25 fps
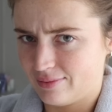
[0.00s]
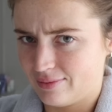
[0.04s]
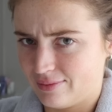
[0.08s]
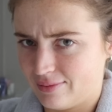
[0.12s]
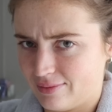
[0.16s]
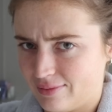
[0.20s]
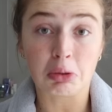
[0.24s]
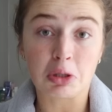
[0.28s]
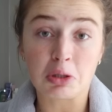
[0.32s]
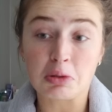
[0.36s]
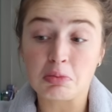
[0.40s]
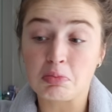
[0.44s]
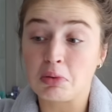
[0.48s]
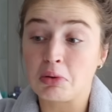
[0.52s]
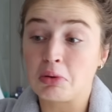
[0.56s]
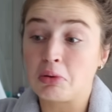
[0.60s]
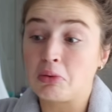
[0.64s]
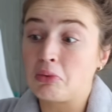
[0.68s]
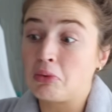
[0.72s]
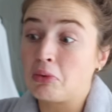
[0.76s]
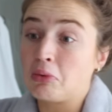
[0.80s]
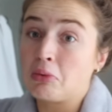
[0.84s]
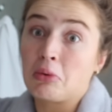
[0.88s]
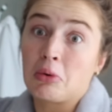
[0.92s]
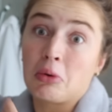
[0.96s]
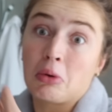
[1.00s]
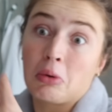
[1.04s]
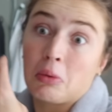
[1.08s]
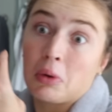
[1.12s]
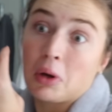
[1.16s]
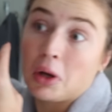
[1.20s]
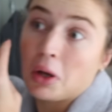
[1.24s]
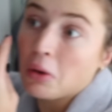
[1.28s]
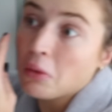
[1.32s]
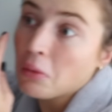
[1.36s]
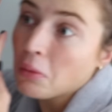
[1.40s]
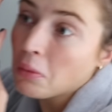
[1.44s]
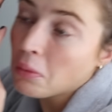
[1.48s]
Let me just put those in real quick.